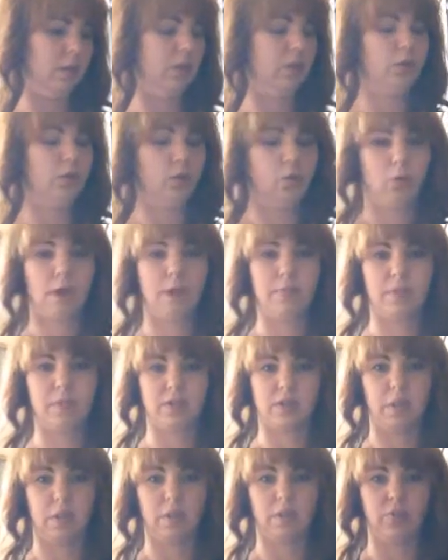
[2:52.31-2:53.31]
You'll wipe the
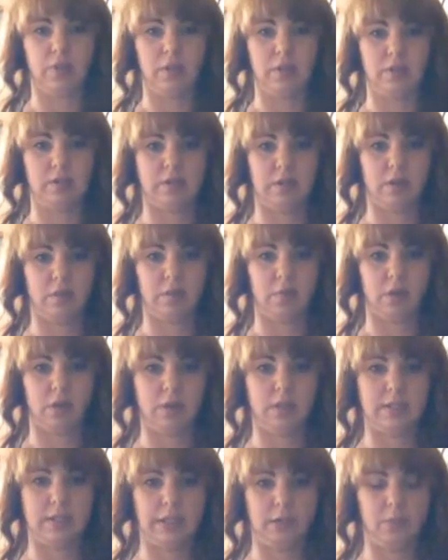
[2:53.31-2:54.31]
top of your insulin
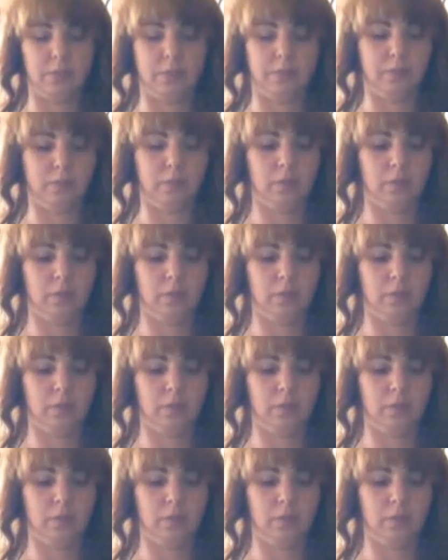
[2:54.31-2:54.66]
bottle down.